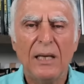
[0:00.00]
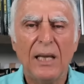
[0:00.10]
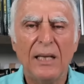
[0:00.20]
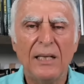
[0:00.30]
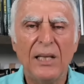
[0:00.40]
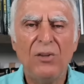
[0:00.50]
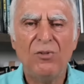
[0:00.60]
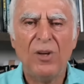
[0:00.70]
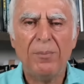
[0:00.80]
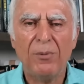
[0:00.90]
In
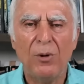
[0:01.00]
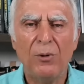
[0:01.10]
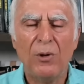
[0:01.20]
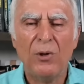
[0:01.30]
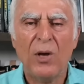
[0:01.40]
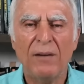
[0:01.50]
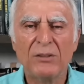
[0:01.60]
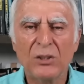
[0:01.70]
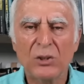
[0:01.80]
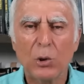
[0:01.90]
Egypt, you you have
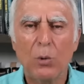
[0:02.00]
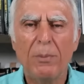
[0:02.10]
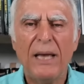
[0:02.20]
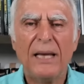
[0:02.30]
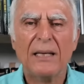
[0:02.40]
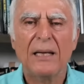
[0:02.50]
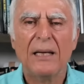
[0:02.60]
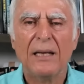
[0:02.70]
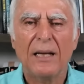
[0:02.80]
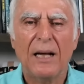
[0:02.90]
Sobek,
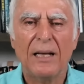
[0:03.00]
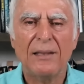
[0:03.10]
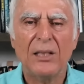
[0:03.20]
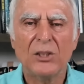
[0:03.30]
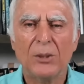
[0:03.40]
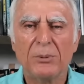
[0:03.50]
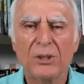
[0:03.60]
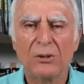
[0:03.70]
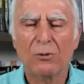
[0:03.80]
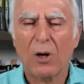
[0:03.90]
uh, the
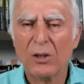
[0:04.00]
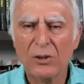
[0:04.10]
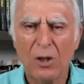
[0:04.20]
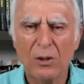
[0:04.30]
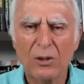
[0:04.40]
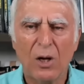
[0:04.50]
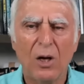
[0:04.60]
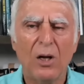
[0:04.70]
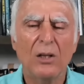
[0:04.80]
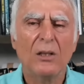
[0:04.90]
Egyptian crocodile
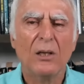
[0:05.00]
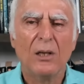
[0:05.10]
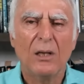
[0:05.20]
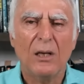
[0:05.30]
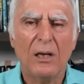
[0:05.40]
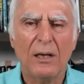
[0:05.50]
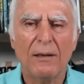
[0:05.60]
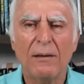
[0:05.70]
god, uh,